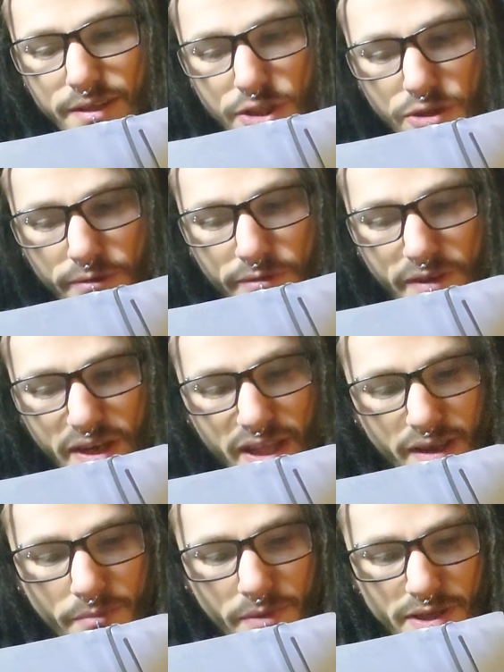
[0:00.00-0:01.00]
Did you feed
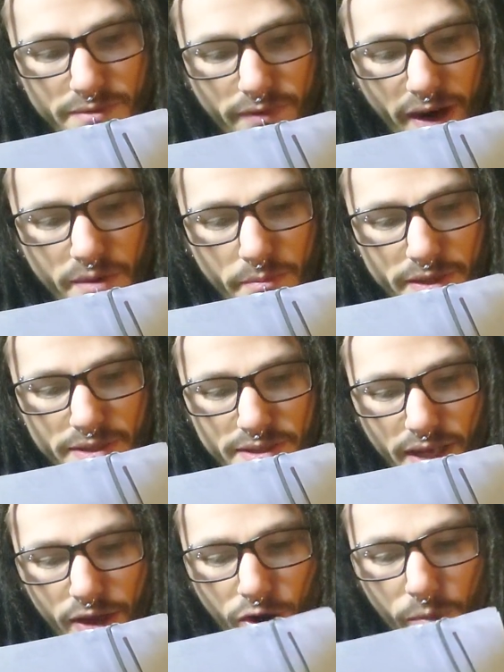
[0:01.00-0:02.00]
him his
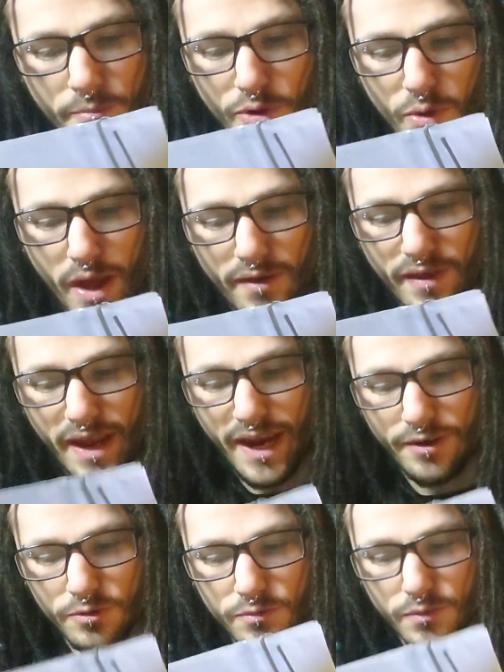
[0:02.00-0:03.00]
vitamins? I hope you have
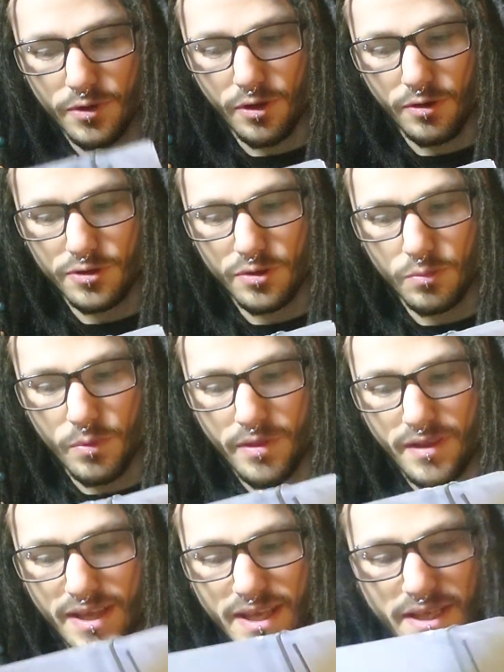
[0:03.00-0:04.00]
handled Ronaldo
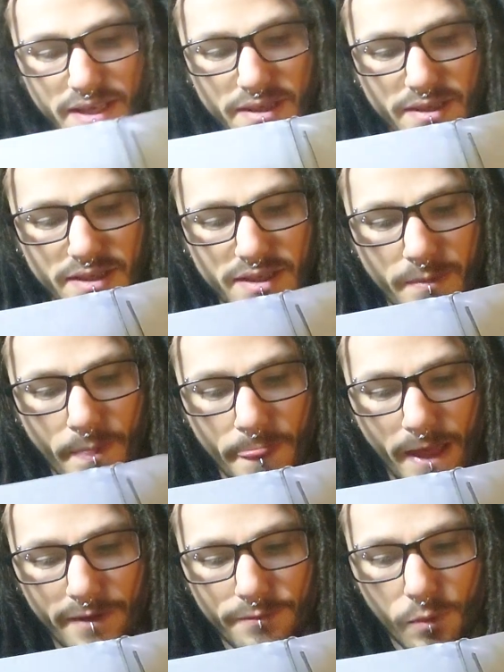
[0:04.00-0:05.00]
with ease.
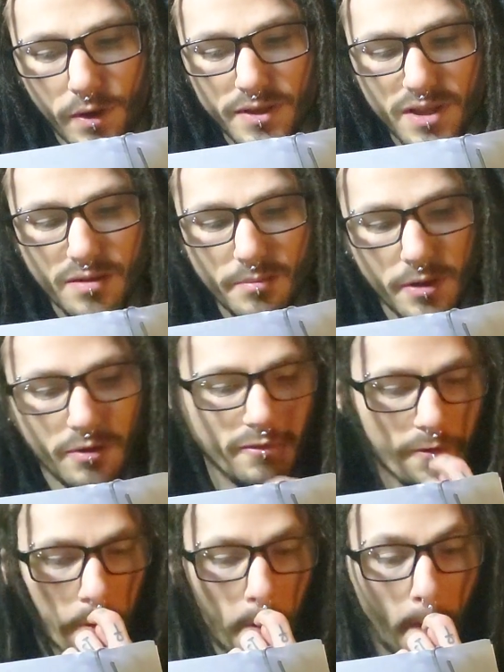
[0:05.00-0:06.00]
I've worked at the mill
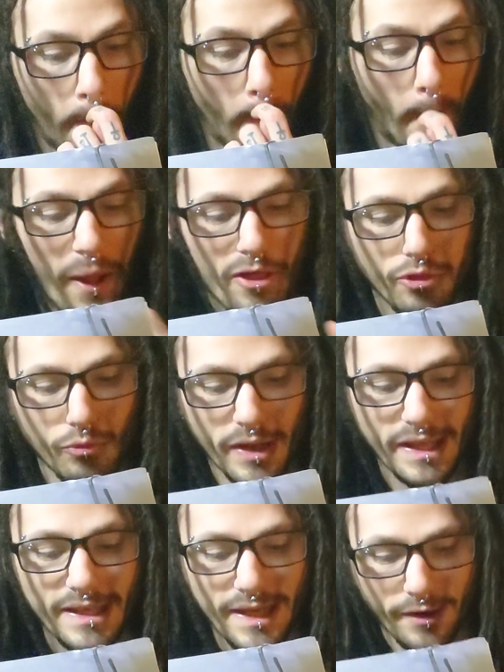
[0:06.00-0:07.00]
for three
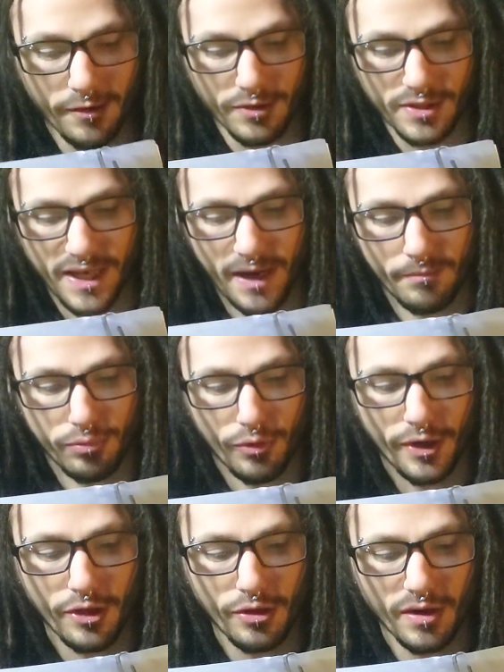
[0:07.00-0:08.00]
years and I'm
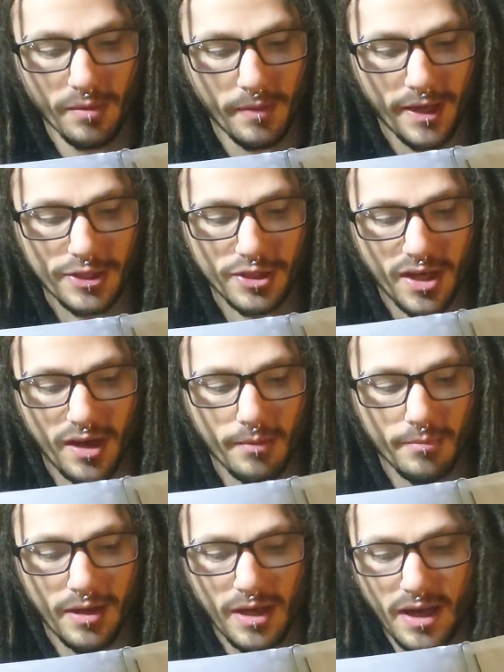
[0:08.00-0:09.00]
pretty good at my
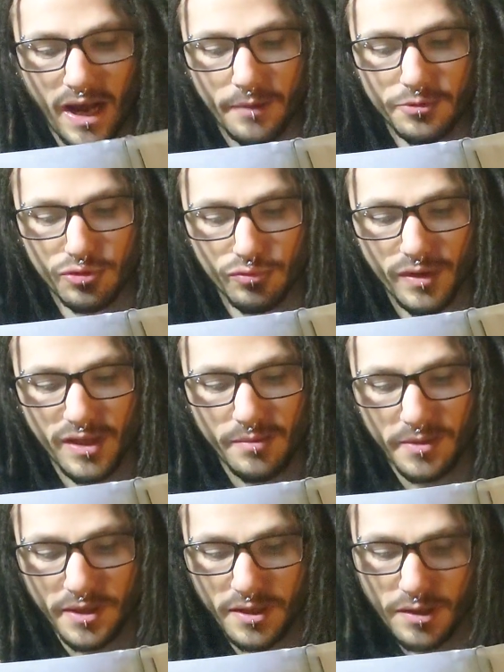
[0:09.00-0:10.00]
job. I'm
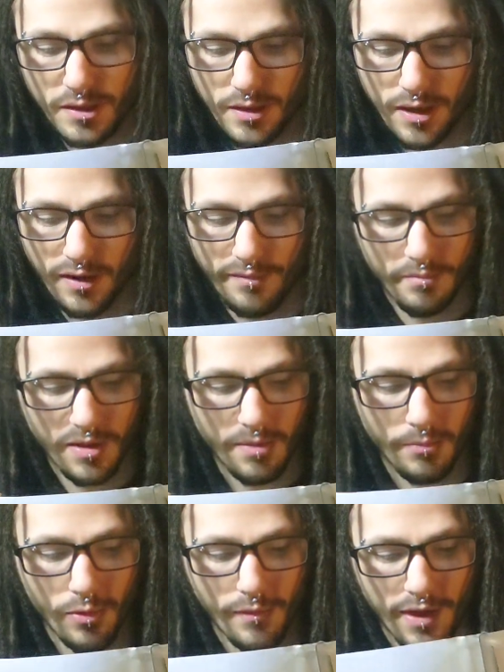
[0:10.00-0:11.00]
dreaming of me
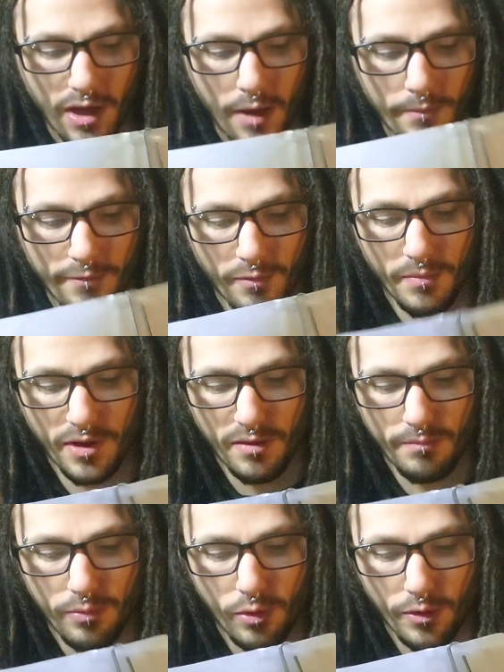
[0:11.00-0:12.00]
moving up from being
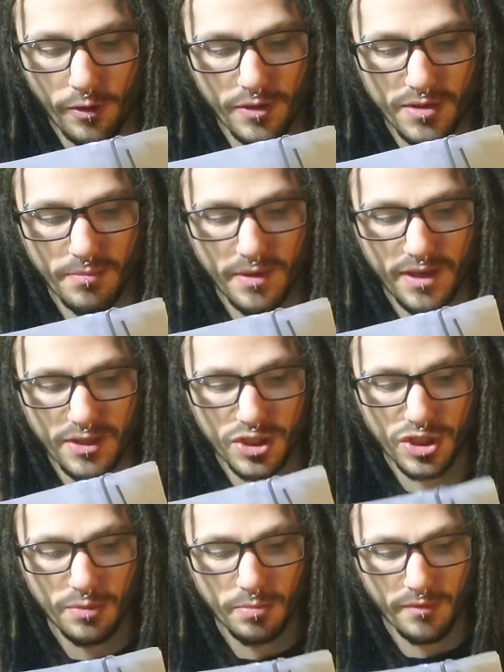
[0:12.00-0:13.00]
a boarder to being a
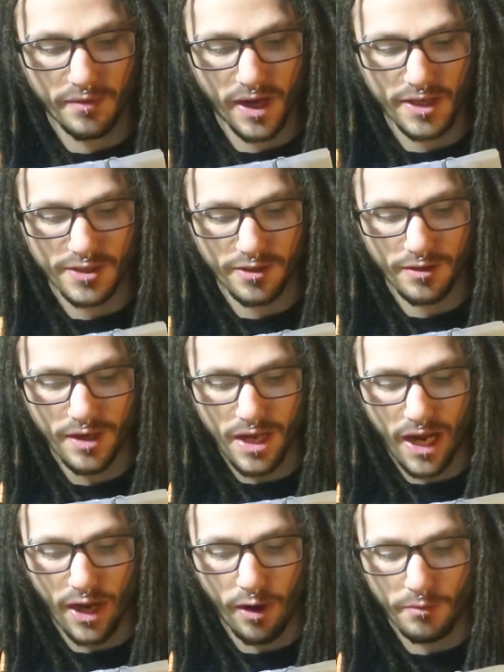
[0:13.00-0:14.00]
supervisor.
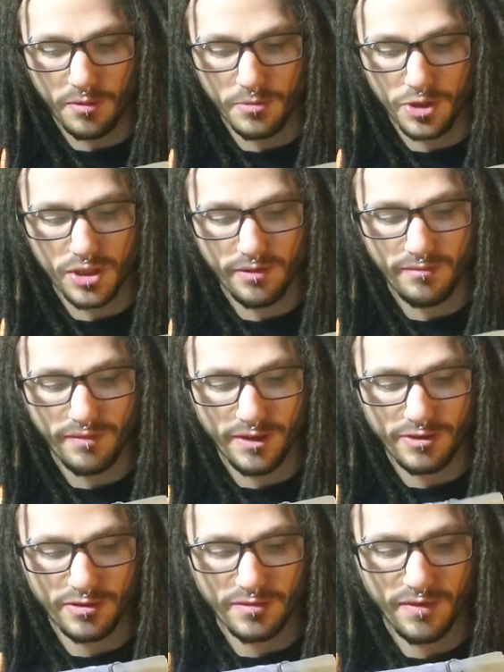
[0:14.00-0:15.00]
I hope the machine
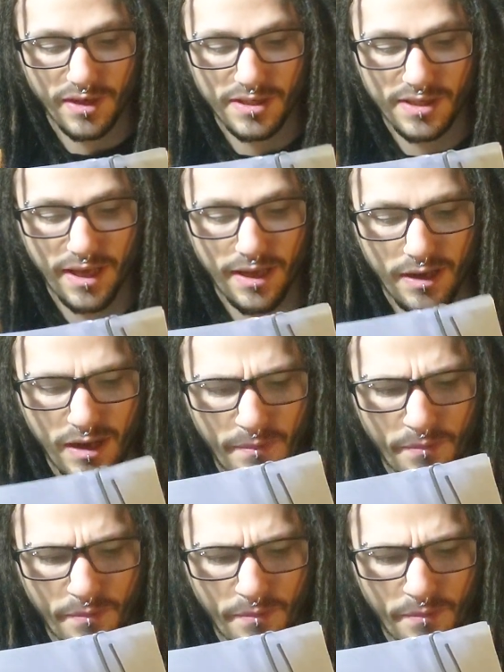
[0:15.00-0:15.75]
fixers fix that